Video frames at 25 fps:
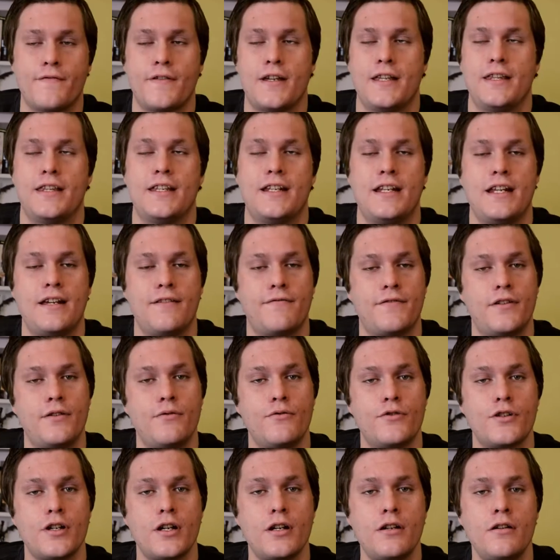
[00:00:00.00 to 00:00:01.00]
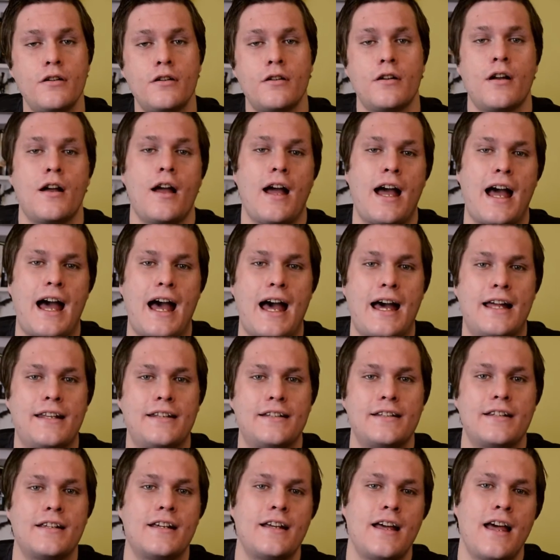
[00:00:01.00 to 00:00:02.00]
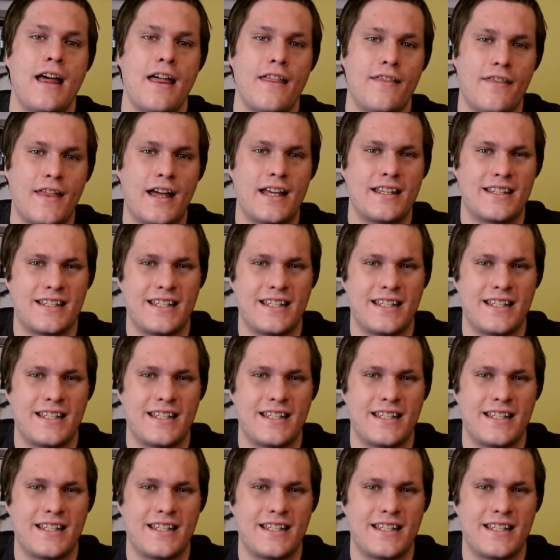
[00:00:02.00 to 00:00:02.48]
in the near future. And that's